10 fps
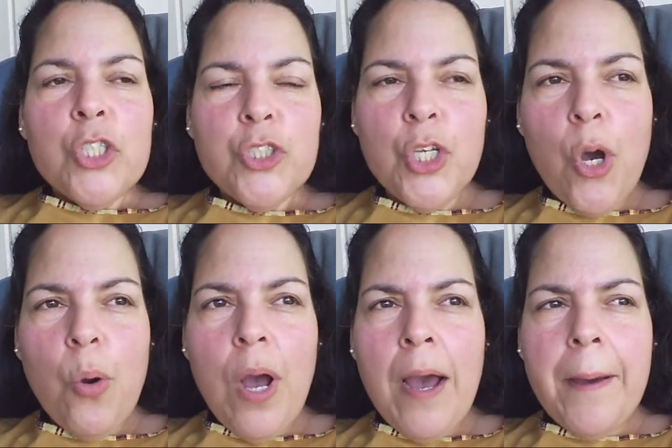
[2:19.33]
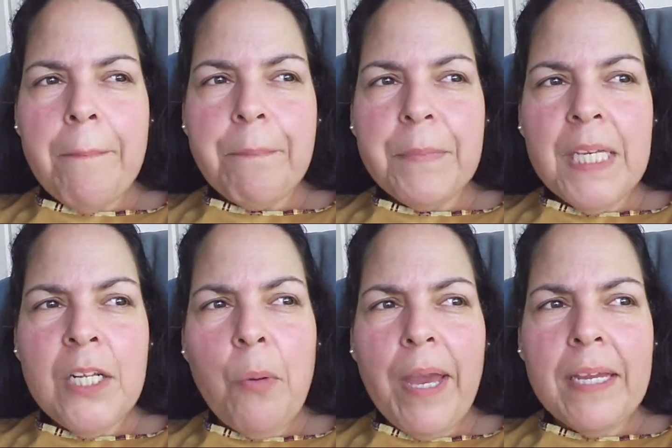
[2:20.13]
So
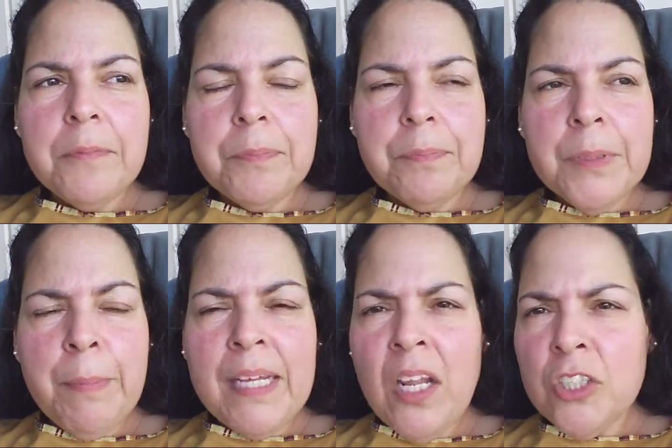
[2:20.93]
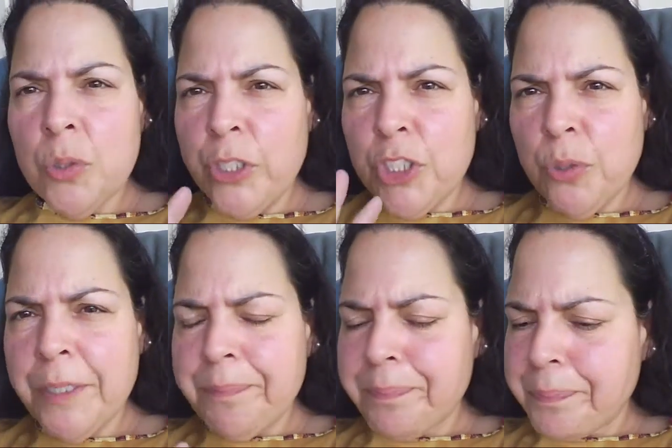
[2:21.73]
anyway, to make a long story
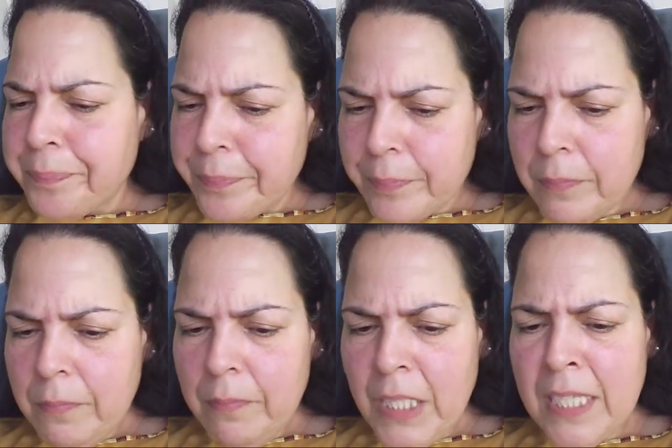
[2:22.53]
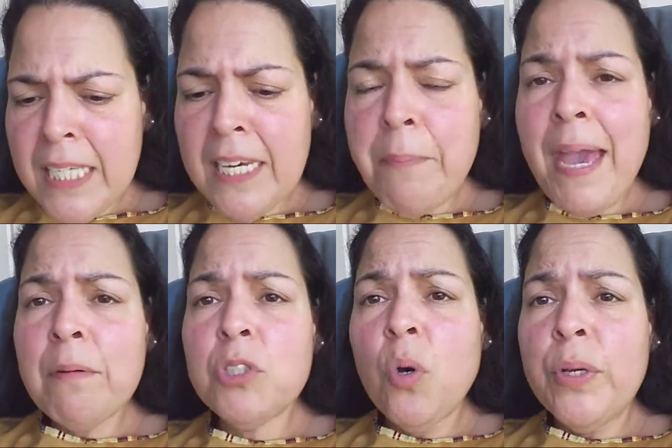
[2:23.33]
short, the young man
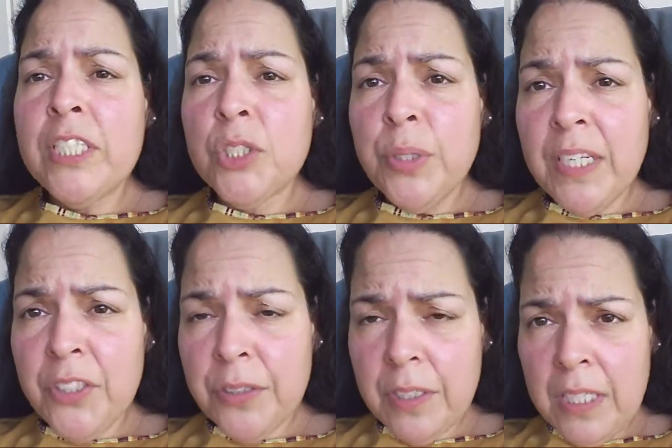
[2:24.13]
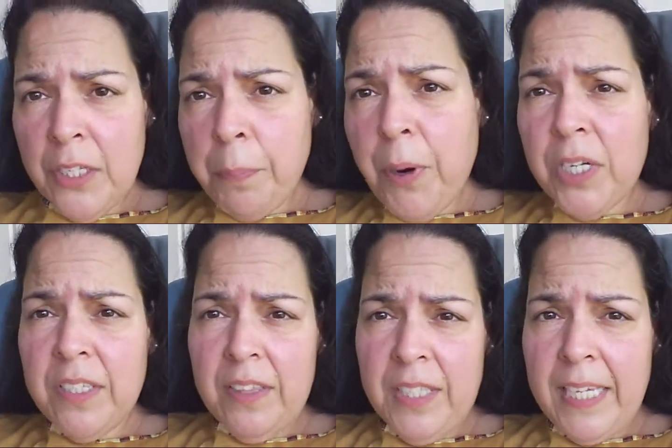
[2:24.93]
was going into another part of
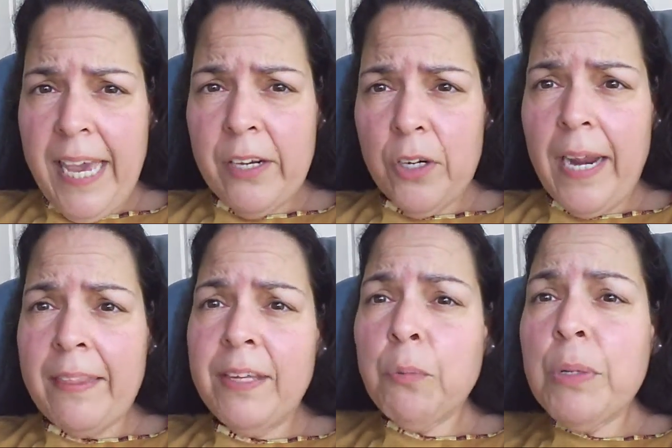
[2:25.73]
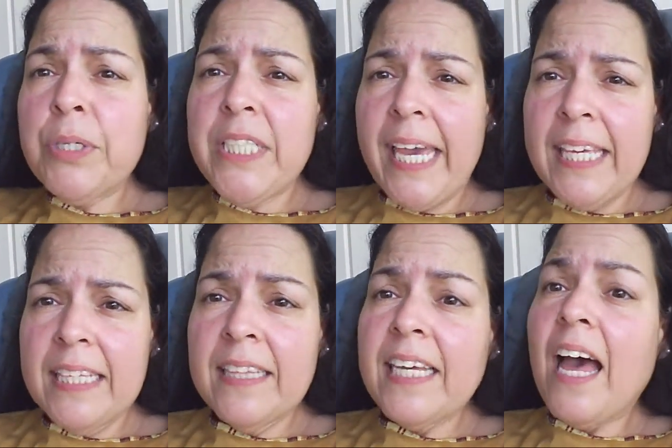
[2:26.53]
the theater, and then we were
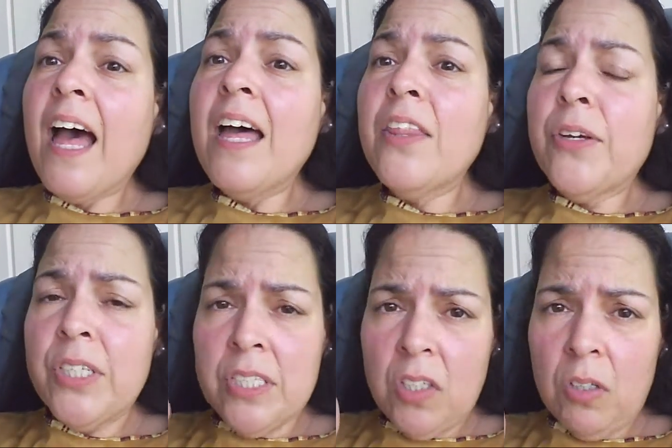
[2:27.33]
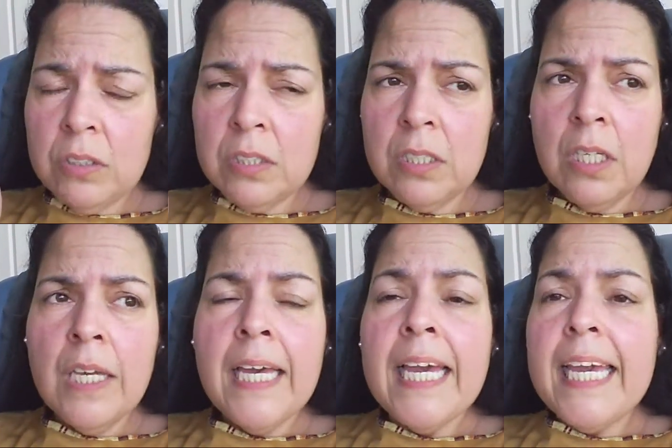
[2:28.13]
taking the other adults
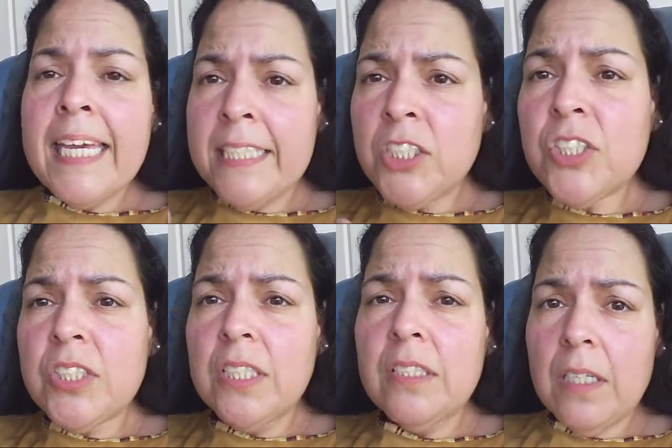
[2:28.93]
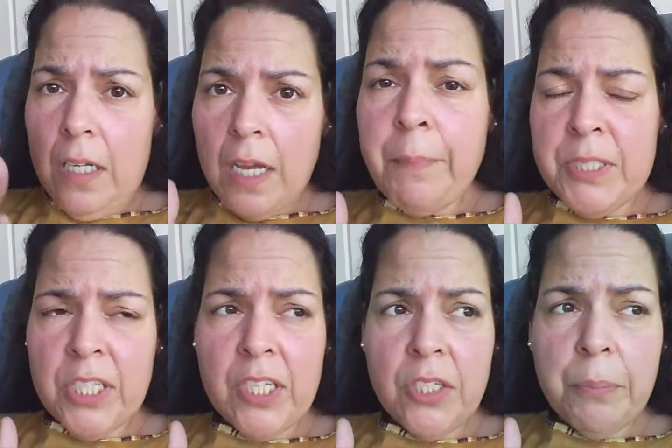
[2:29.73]
in to see a
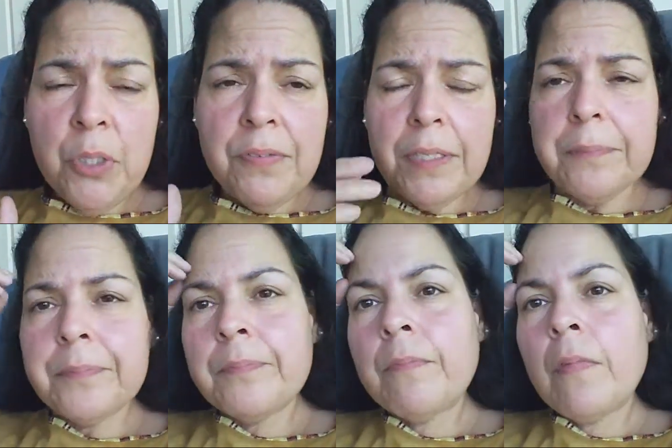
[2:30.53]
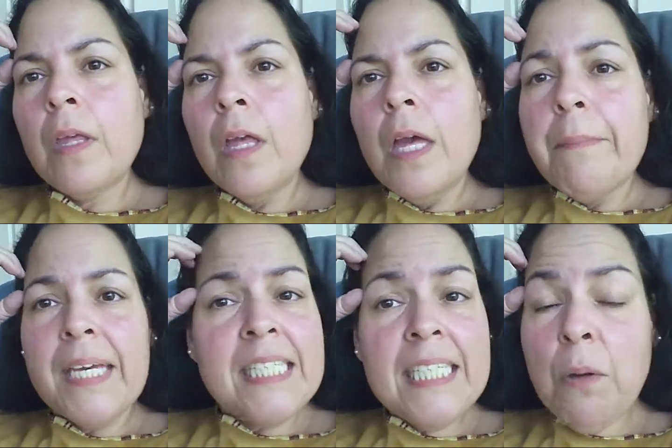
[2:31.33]
particular movie
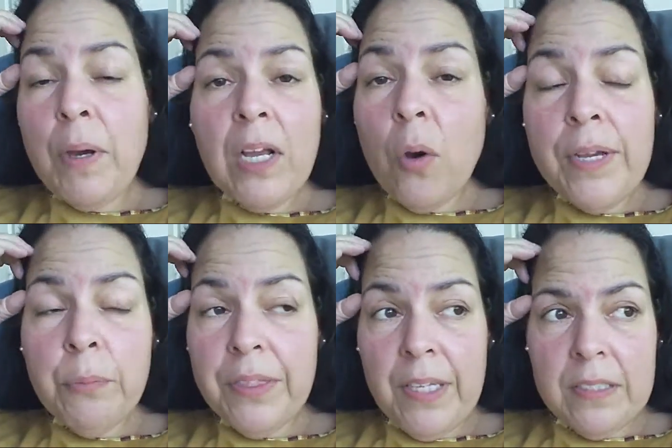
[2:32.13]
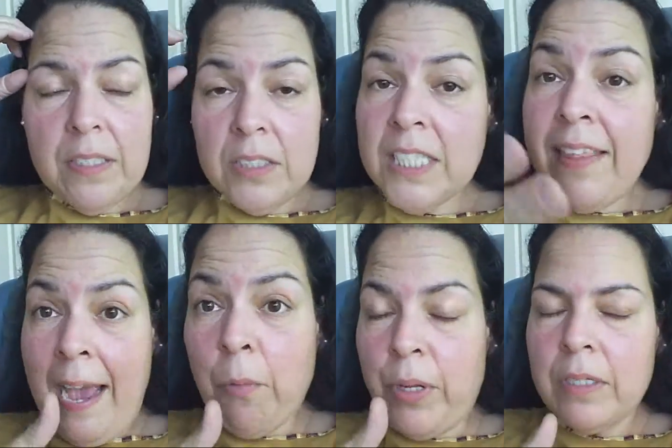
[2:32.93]
because he didn't want to go in with us to
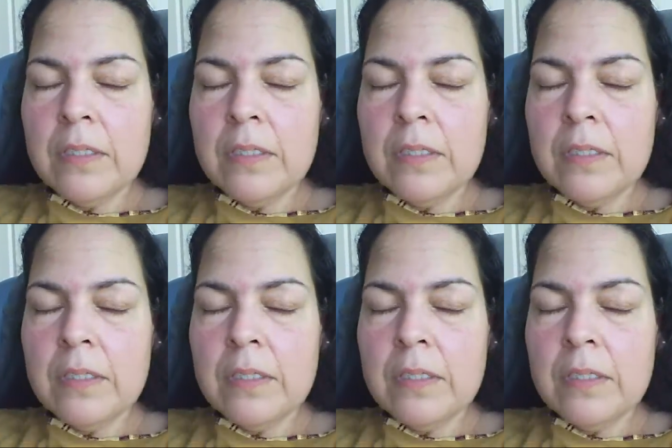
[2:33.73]
that one.